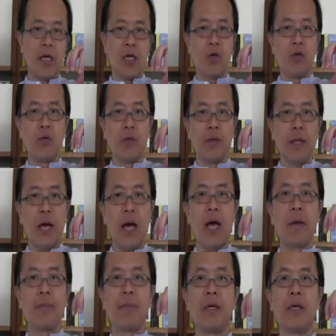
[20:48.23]
It will
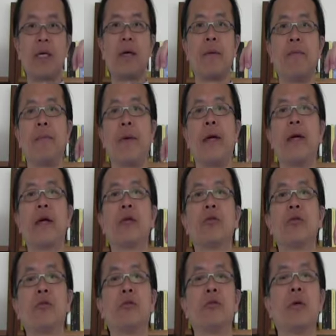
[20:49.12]
not be
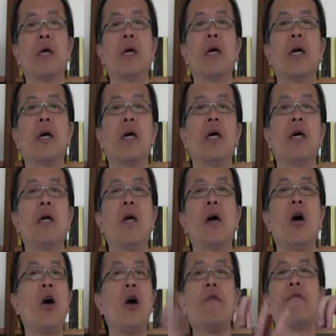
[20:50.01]
compared to an
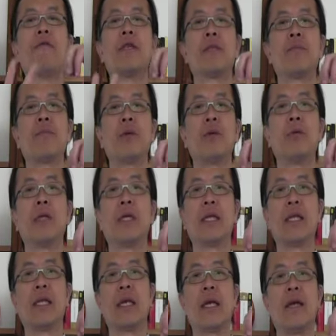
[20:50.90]
office
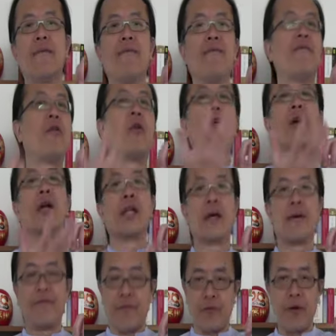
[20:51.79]
building in
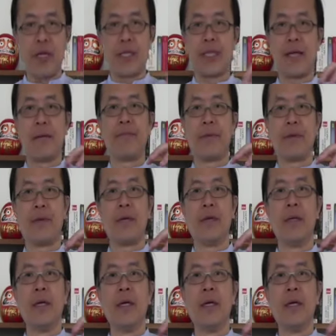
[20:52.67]
Florida, for example.